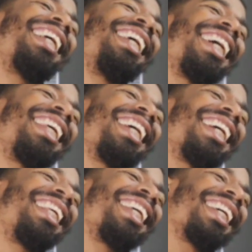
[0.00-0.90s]
Just like the
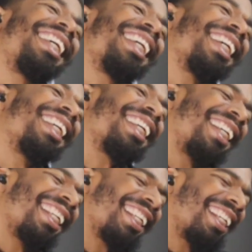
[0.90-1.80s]
basketball camp that
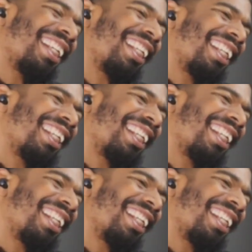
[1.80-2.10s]
he was running.